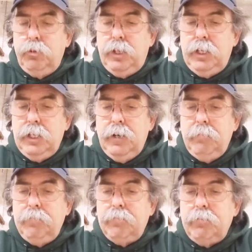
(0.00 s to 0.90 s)

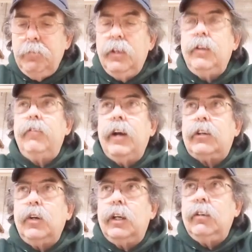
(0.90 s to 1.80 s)
the
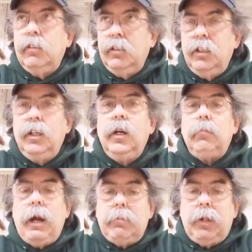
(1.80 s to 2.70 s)
Vectric
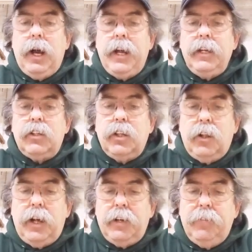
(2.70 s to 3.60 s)
pipeline
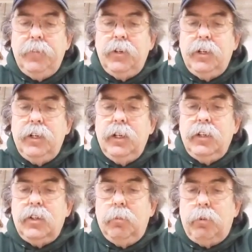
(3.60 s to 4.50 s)
until
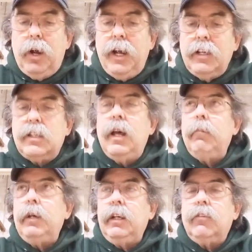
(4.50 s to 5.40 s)
Brian
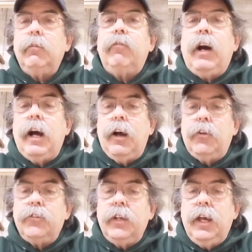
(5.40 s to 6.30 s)
sent me some
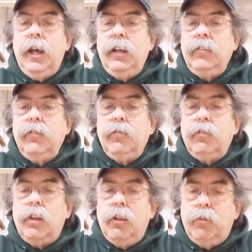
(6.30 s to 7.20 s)
files, and
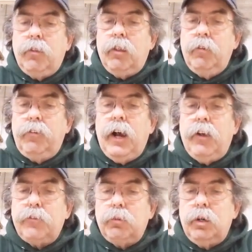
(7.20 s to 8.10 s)
the
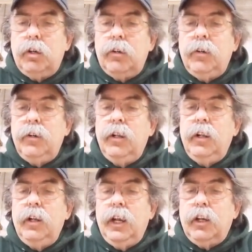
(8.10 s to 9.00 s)
files
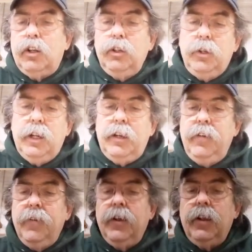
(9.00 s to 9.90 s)
included
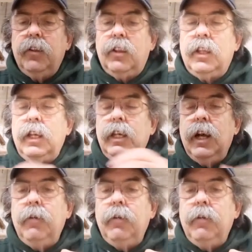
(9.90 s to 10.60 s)
the